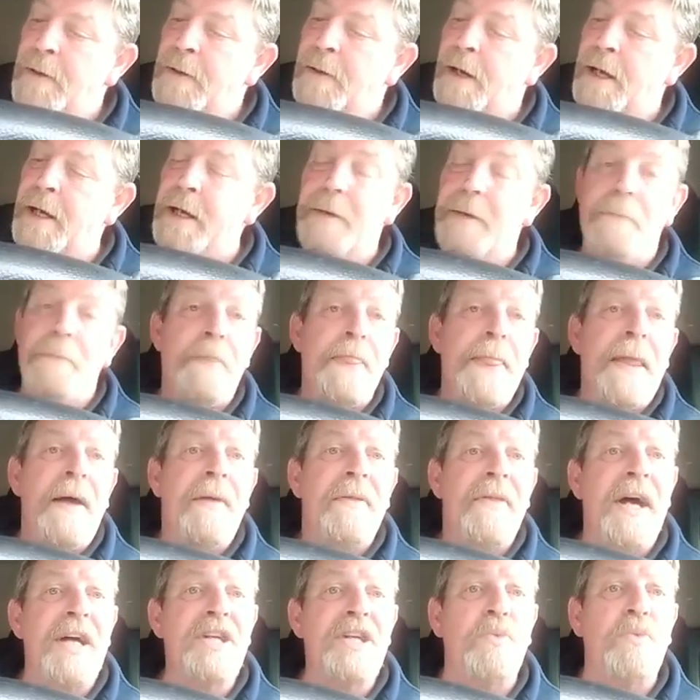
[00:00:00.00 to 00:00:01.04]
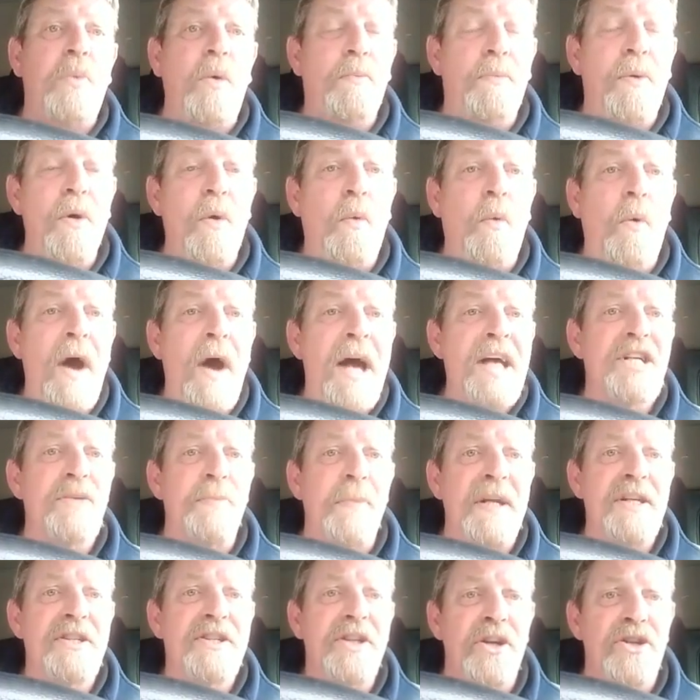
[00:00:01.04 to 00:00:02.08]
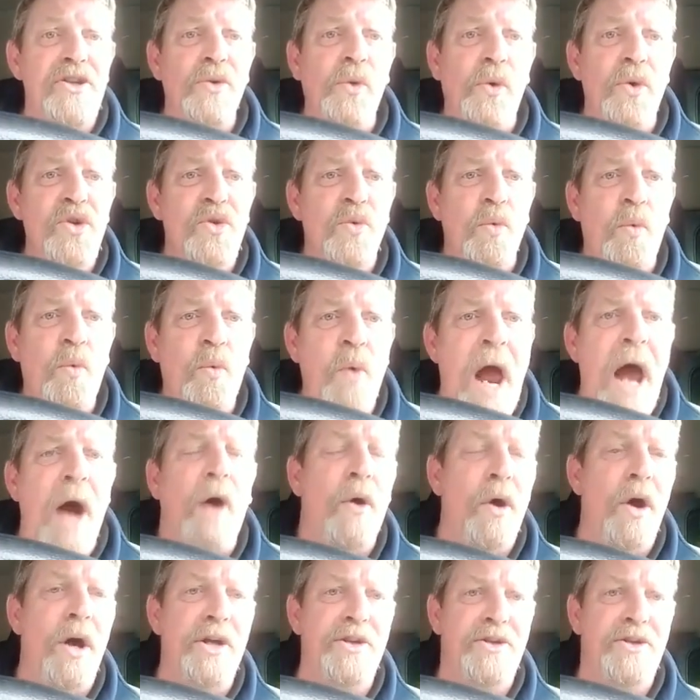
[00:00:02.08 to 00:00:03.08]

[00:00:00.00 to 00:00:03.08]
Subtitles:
Right, this will put Westminster's nose well out